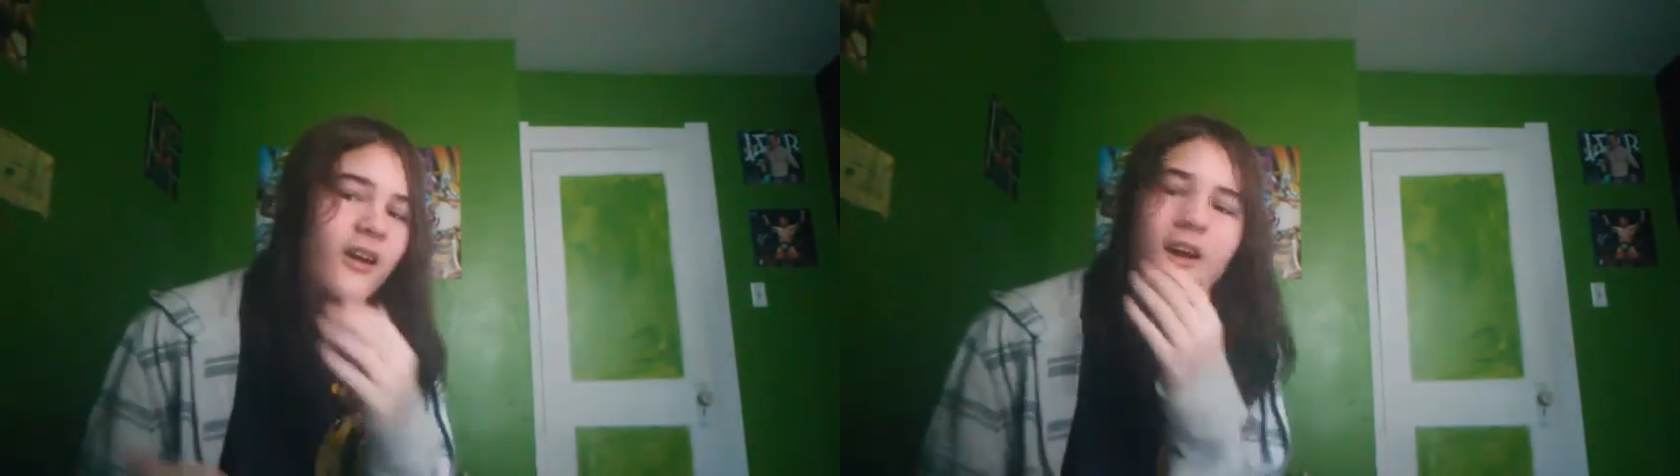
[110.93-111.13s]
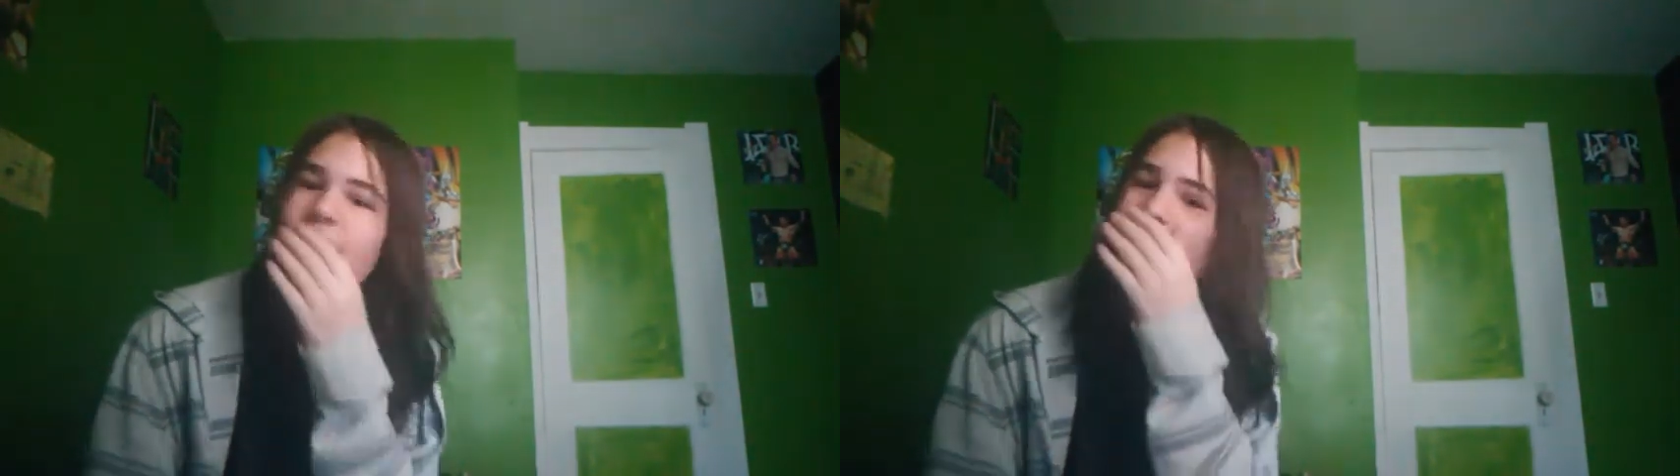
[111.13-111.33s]

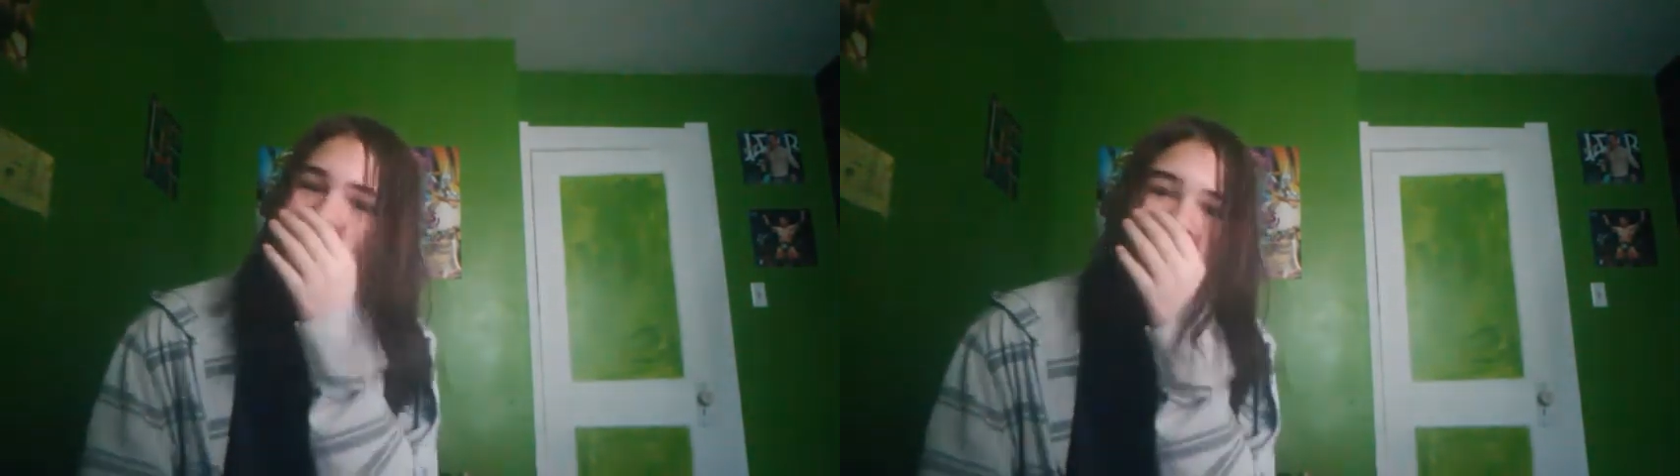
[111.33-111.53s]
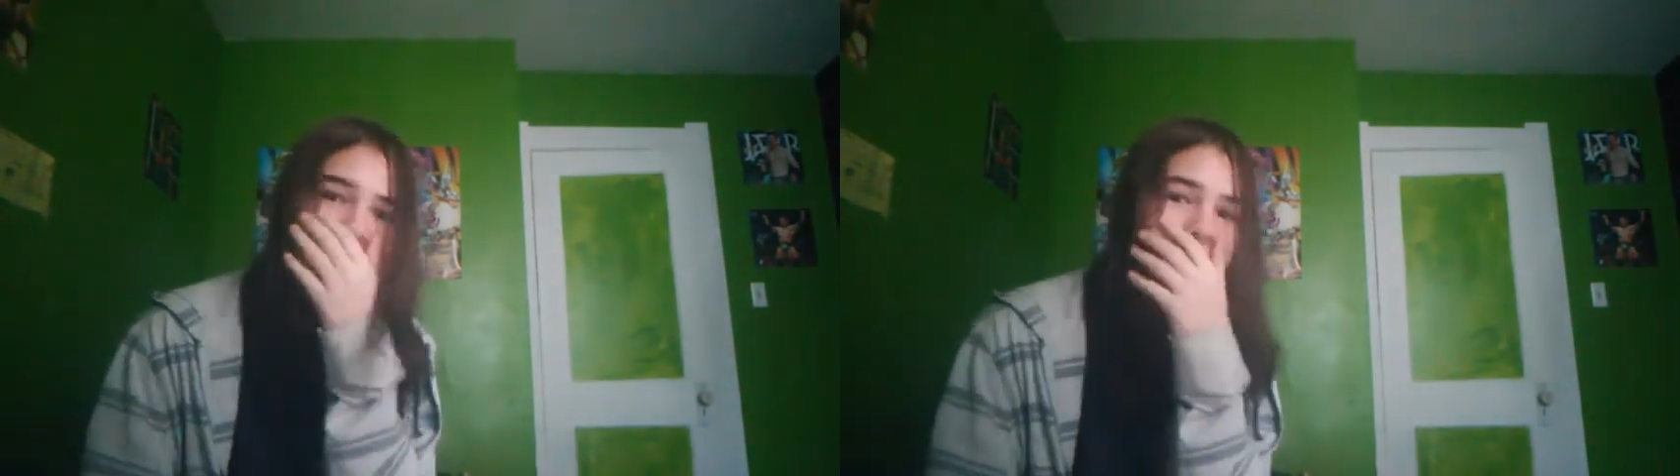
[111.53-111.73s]
Oh
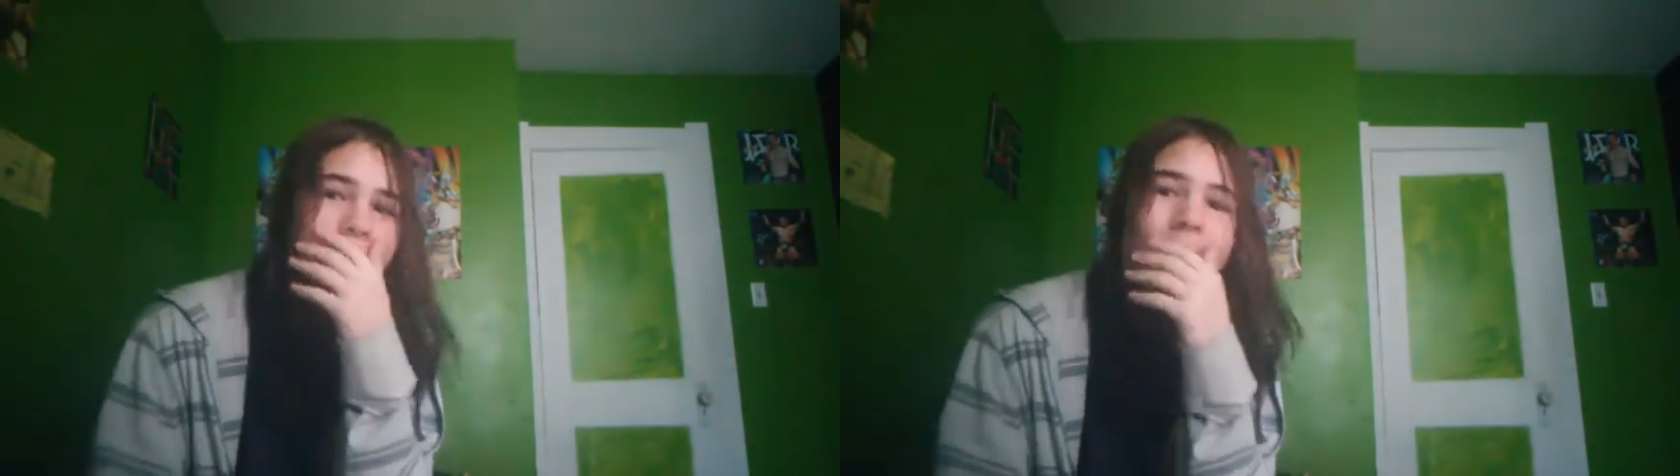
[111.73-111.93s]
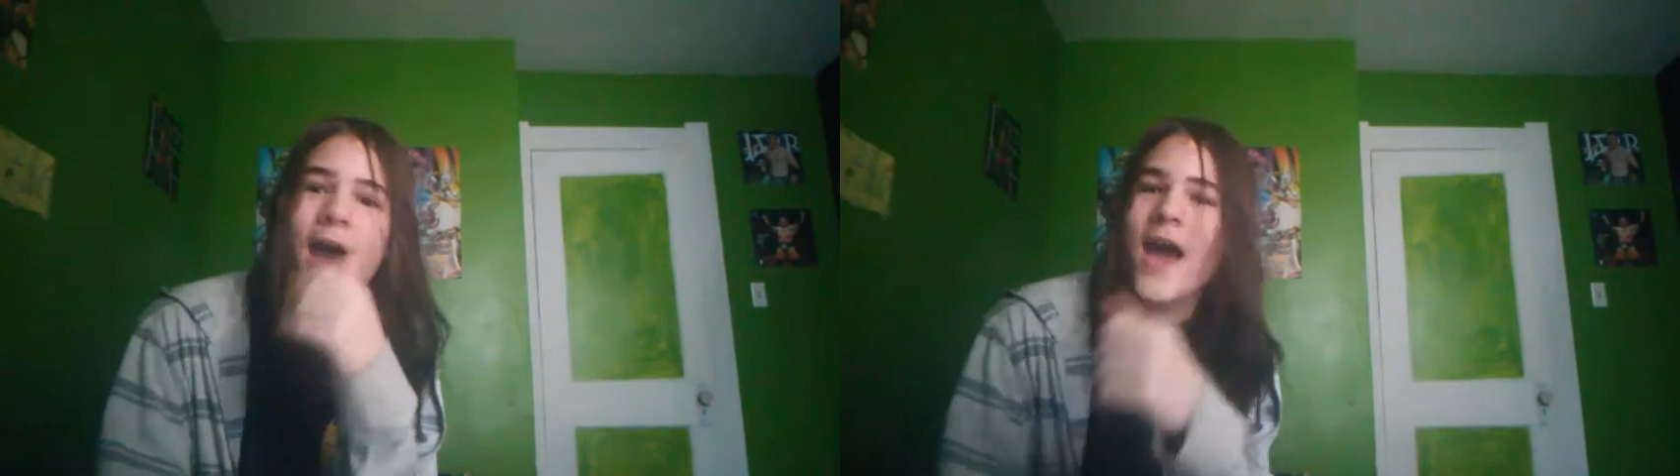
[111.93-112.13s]
my
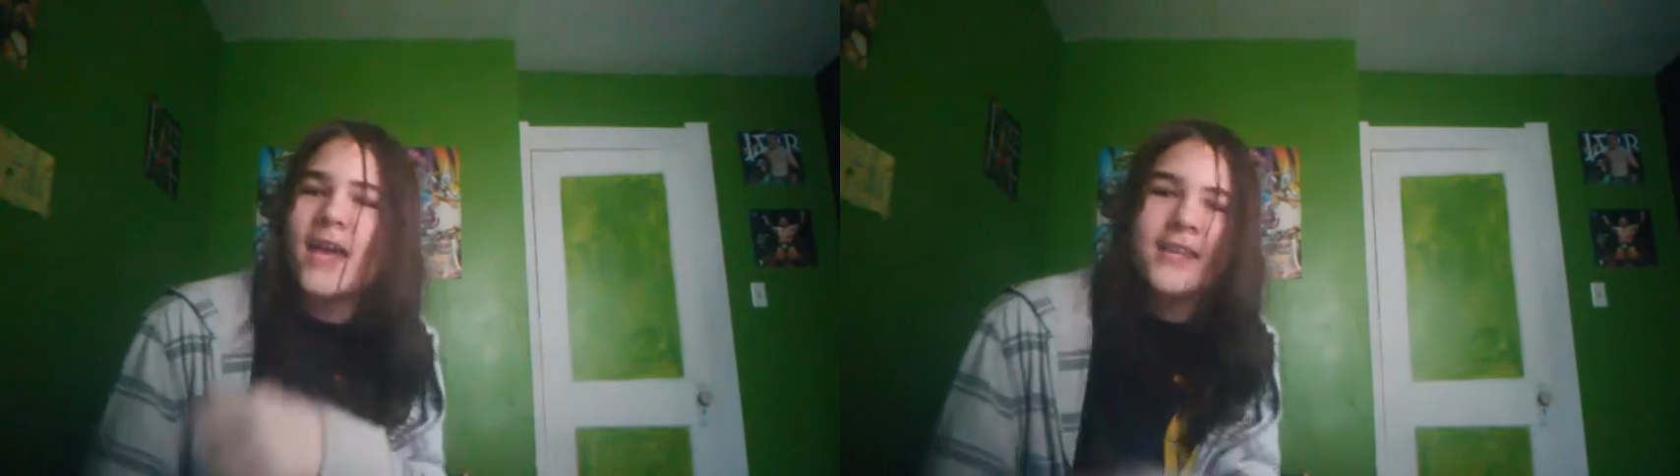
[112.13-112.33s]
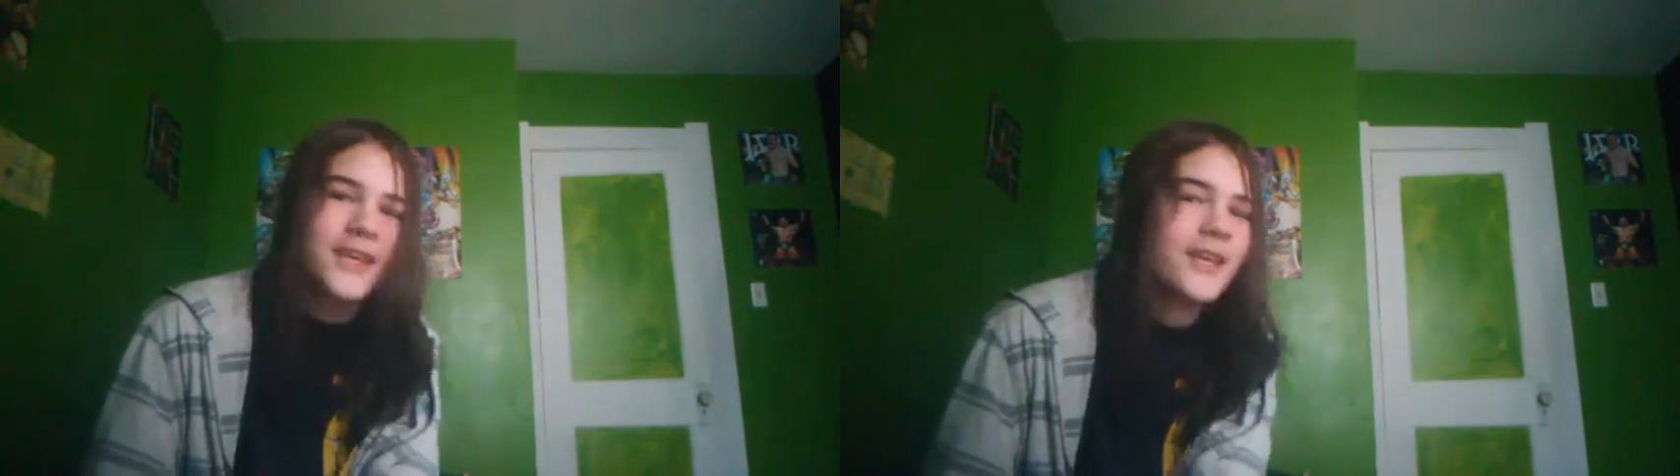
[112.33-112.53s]

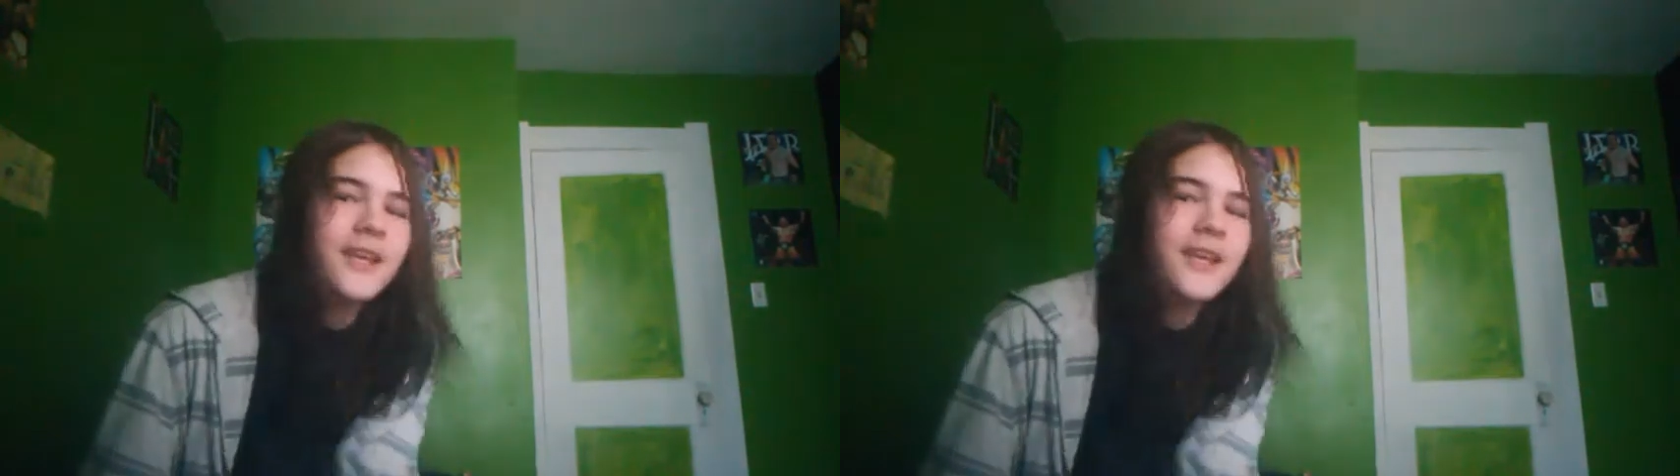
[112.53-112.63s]
god.